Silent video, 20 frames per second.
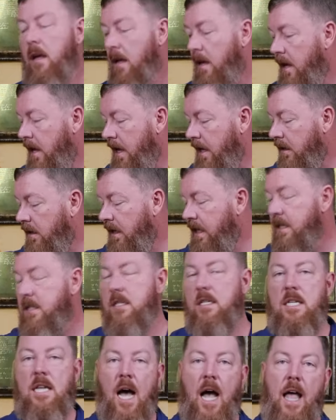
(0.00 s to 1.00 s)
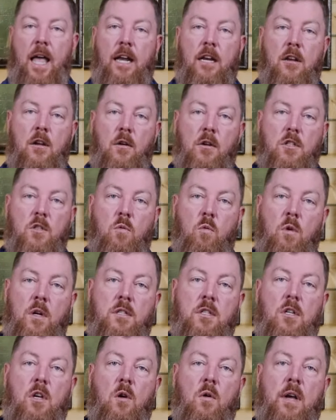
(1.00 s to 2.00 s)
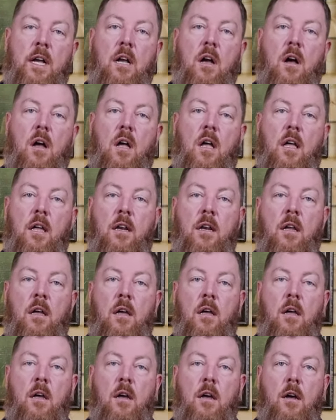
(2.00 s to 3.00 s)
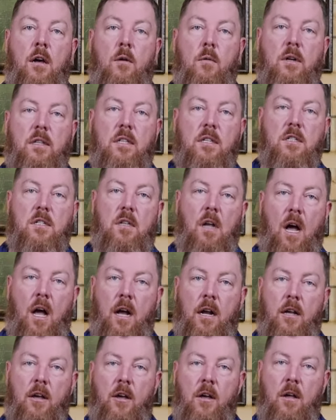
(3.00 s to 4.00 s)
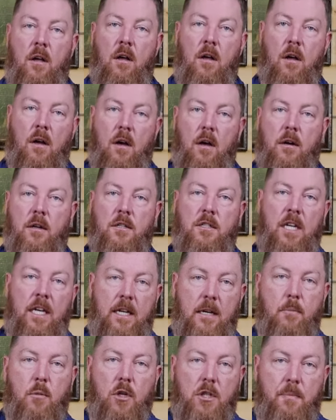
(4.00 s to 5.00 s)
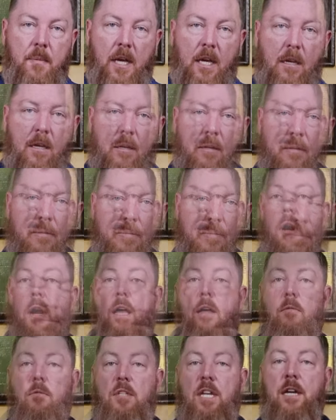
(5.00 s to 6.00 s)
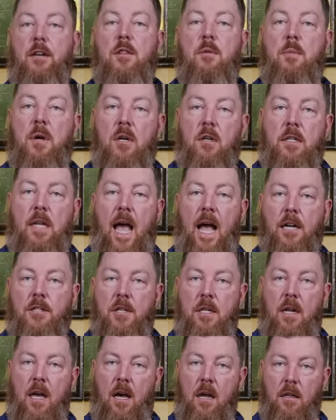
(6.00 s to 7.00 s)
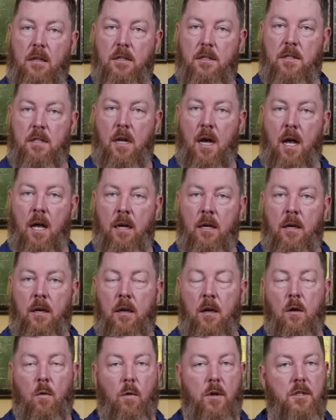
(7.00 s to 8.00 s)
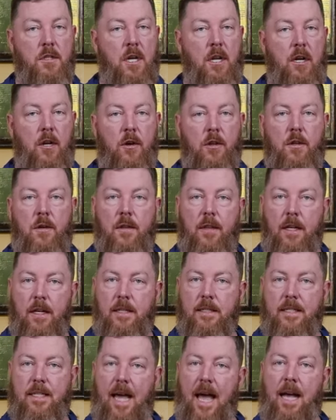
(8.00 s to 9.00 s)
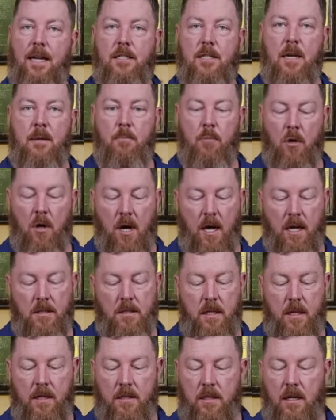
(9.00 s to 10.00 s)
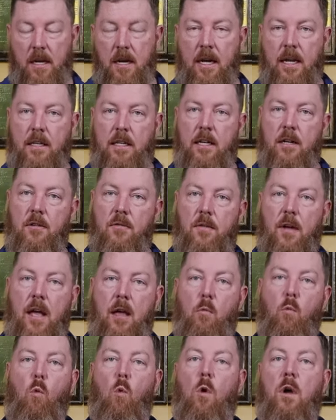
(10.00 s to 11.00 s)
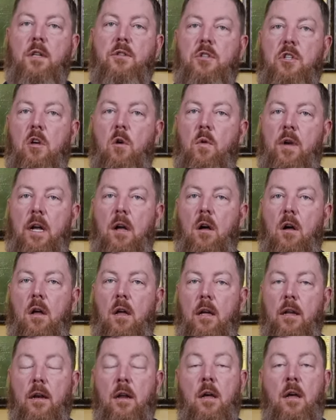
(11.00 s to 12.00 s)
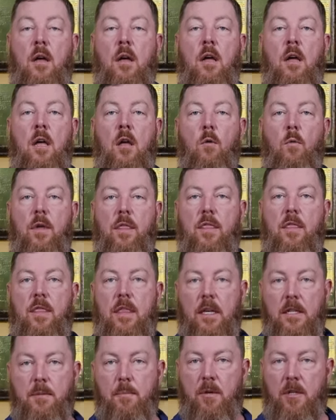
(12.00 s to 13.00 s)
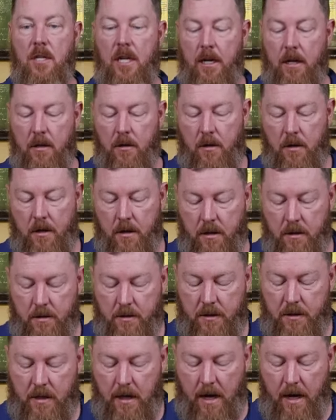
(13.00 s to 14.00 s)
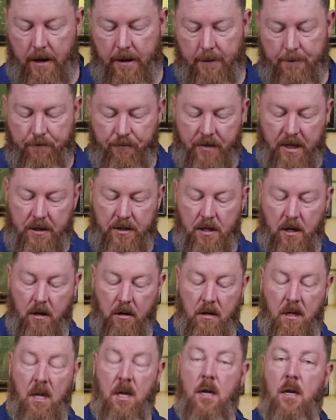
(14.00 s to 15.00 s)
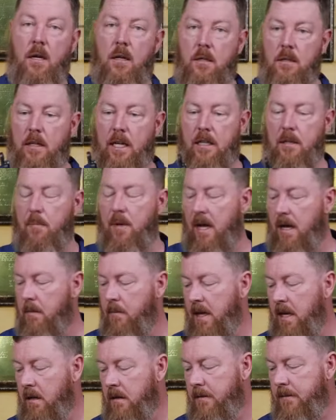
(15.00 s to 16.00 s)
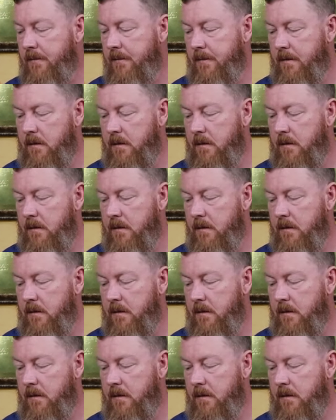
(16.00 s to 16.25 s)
and let's diagnose what's going on with the stock on our Tikka bush pig. All right, taking the barreled action out of the stock, we're just gonna go through the exact same process and identify what's going on with this particular stock. So take the bottom metal,